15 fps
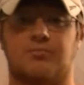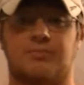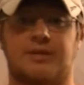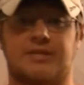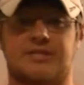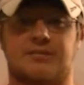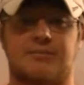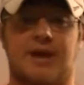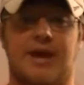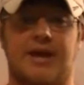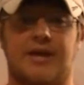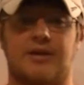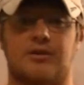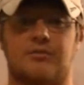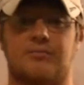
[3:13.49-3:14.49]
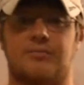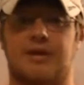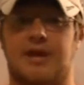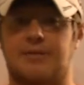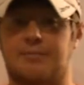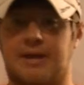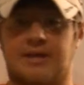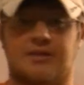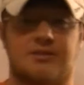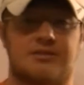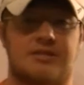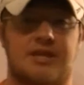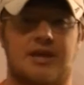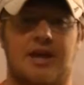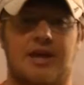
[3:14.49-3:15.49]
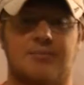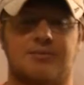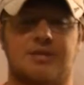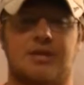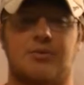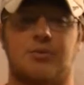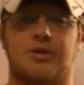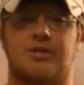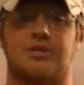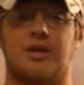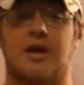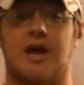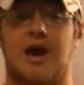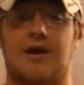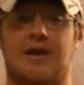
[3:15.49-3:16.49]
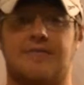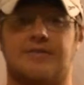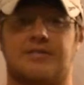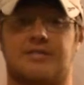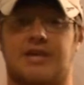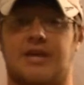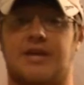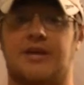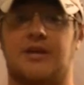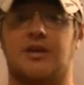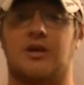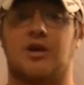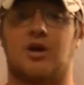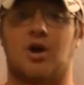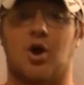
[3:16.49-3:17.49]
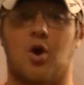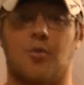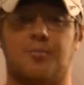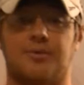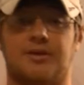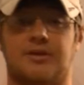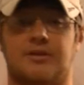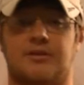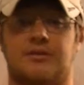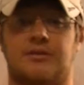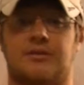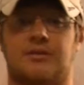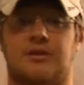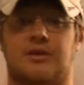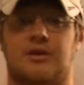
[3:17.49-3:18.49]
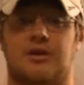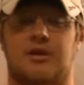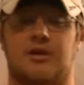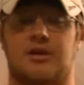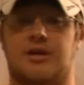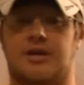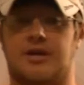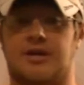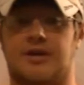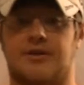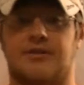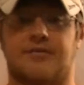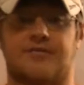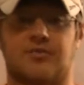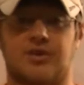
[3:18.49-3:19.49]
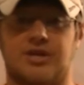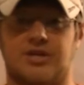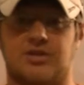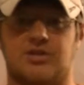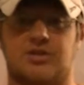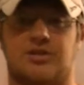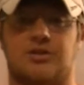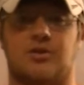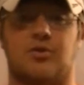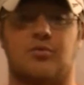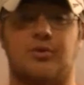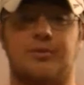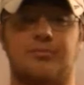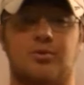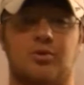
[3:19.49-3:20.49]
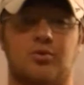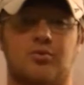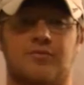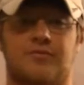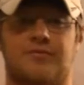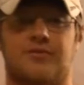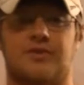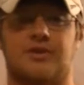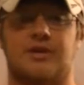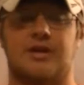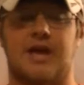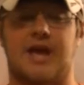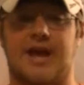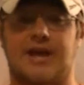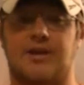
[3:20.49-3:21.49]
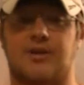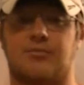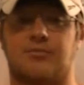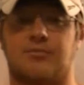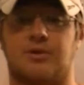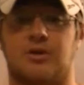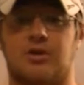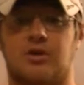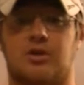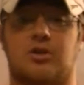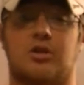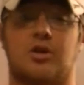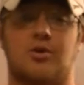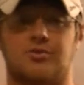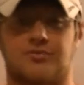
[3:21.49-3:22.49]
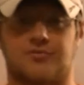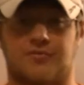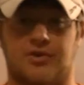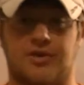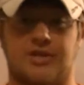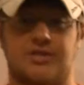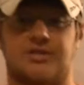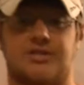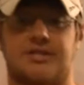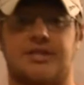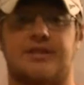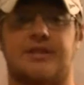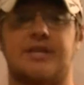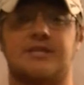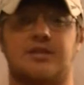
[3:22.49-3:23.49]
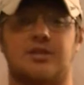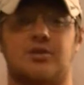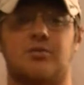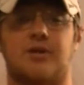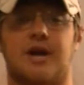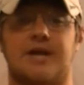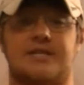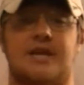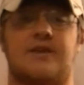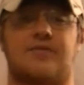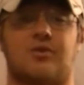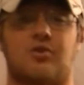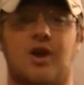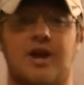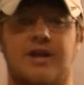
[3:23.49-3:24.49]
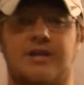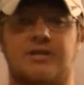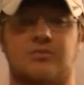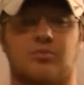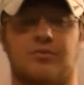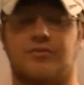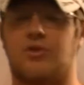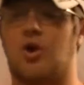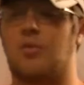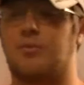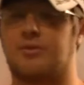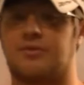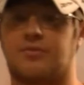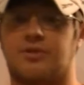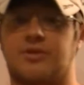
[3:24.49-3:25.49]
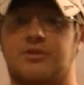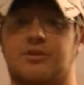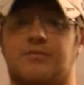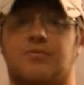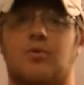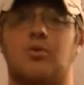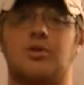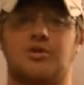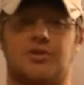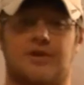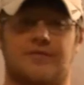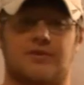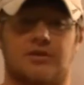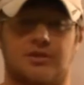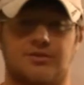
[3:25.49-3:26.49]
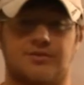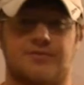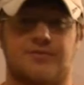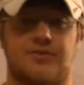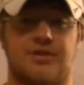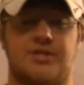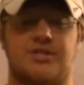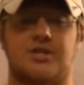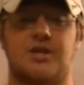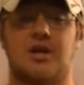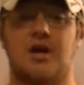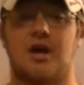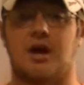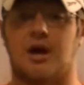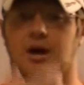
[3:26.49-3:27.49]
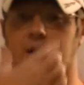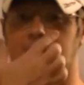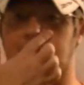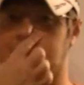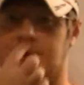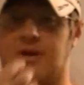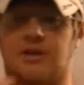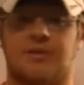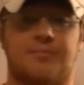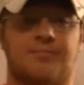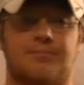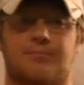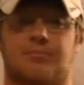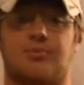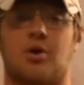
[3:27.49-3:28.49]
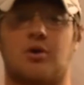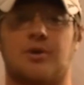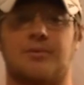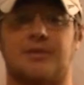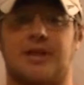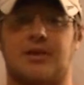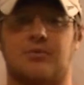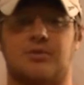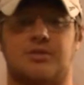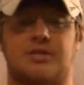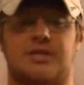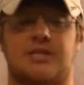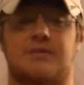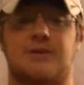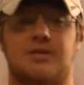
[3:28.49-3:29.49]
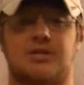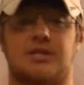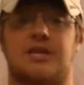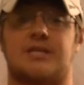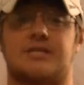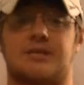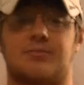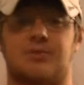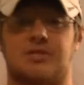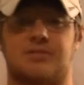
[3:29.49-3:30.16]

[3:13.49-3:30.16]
get some ham and make the ham sandwich. I'd have to say, open the fridge, remove ham, close fridge. Things that you and I take for granted is, well, if you open the fridge, of course you have to close the fridge. A programming language, especially like C++,